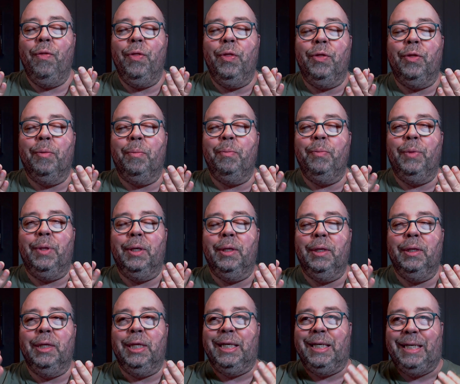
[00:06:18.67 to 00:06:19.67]
the,
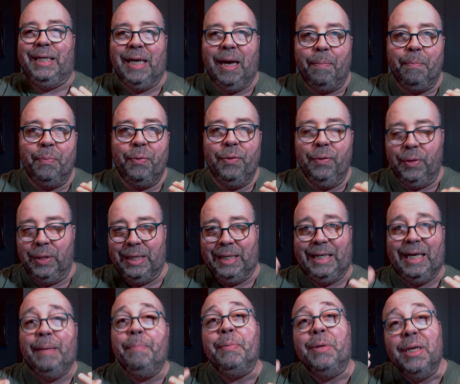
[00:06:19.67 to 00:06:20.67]
the, the depth, the
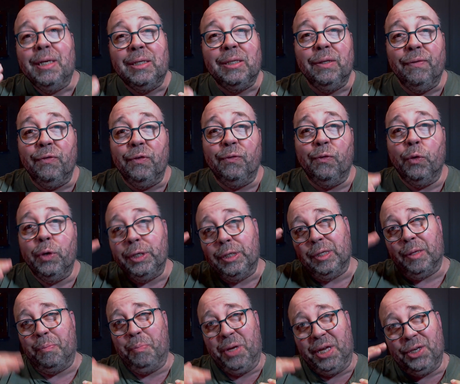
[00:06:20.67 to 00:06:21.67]
deepness of the voice,
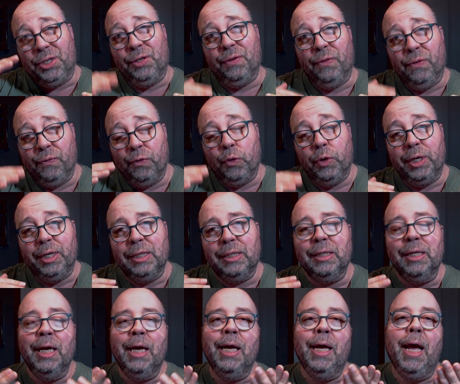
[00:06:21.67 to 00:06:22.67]
the pitch of the
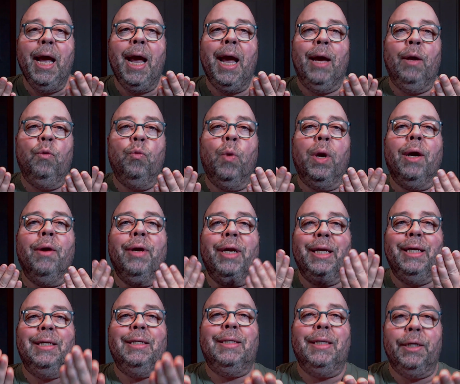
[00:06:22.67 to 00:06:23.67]
voice, and where it
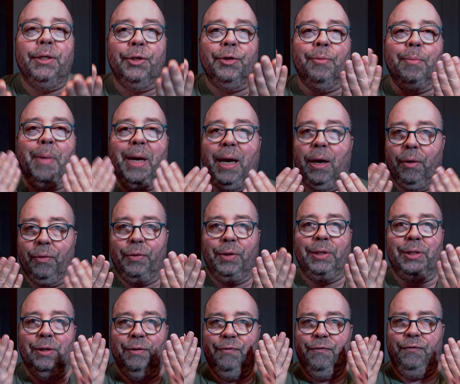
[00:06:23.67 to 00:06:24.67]
is in your mouth.
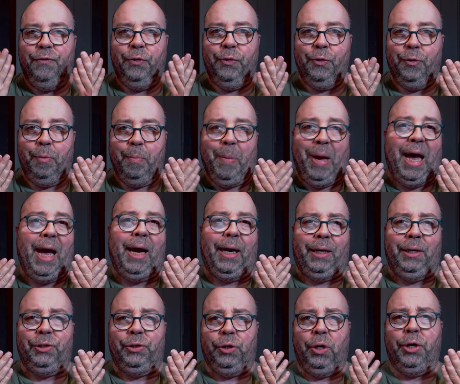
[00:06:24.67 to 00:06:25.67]
Is it further
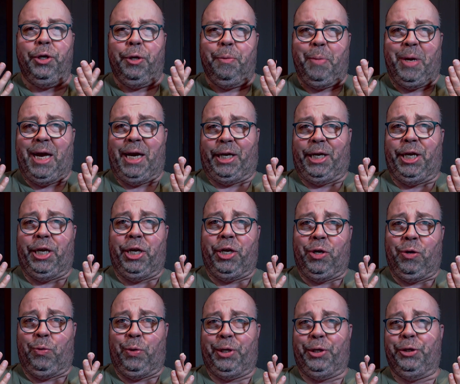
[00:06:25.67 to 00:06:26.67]
back? Is Are you back
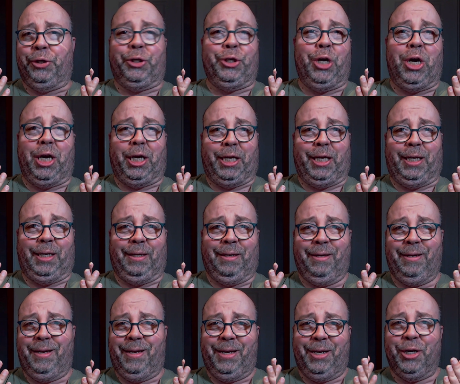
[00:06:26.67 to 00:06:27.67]
here when you're talking?
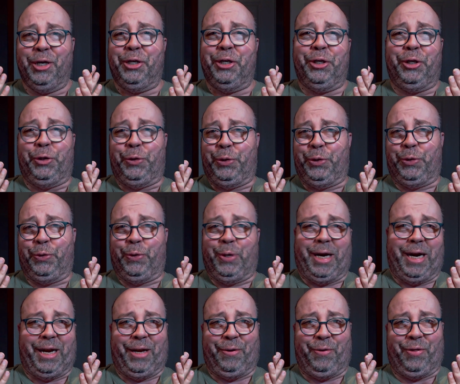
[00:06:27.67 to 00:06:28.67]
Are you doing the
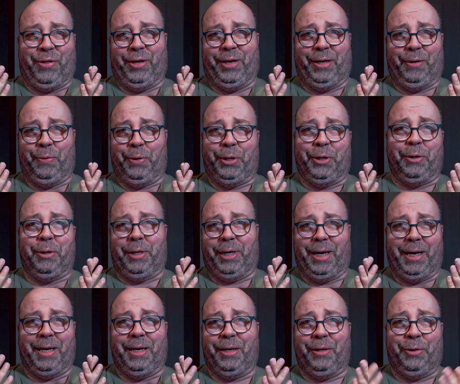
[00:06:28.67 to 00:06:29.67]
radio thing where you're
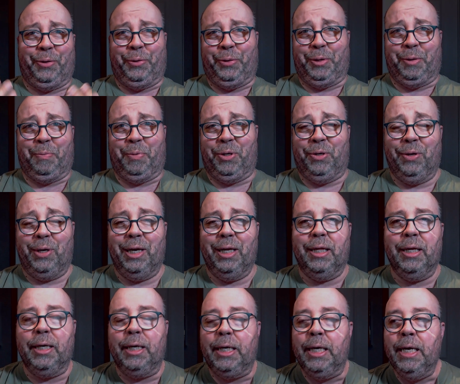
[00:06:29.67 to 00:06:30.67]
kind of doing the pukey
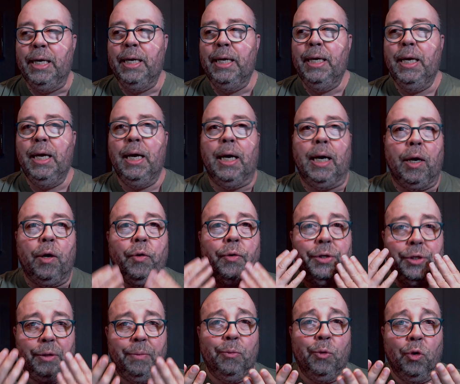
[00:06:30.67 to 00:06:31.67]
thing? Uh, or
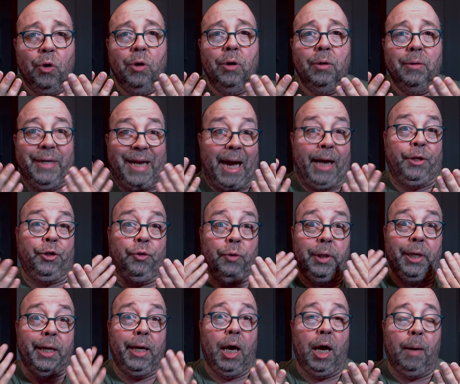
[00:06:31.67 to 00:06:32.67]
is it more
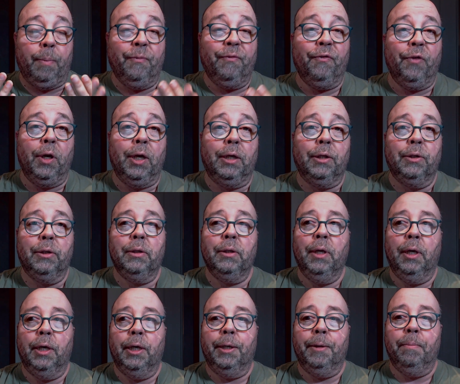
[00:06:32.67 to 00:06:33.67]
naturally up front?
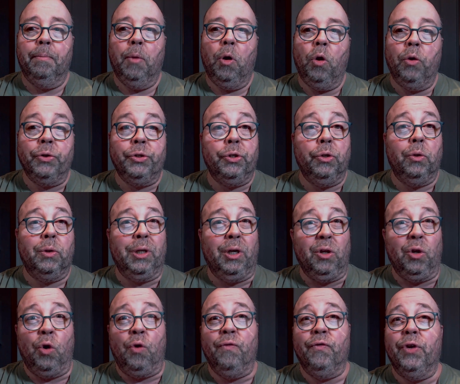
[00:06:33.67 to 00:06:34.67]
Um, also, a
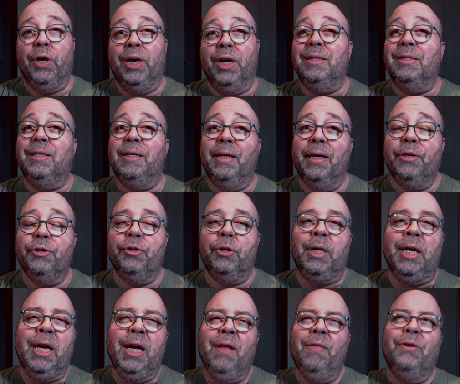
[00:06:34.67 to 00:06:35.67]
little over
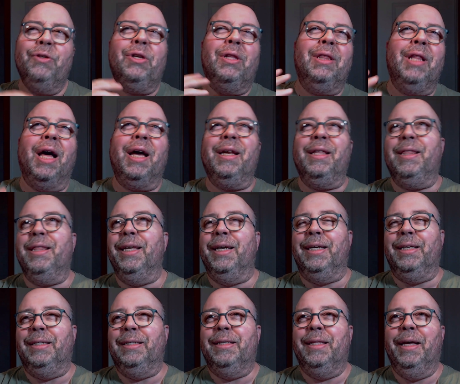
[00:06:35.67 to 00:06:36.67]
enunciation. There's a lot of
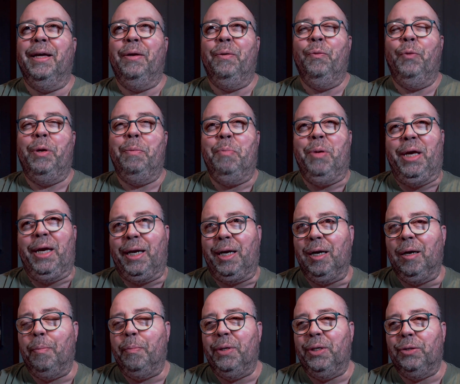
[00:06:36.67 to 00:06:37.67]
things that we pick
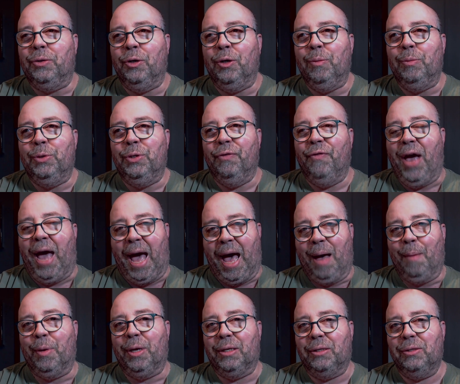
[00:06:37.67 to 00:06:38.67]
up in terms of
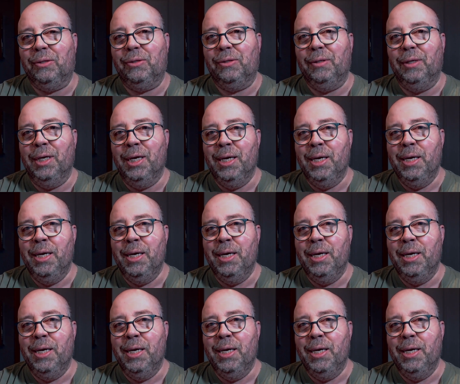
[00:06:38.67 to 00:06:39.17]
habits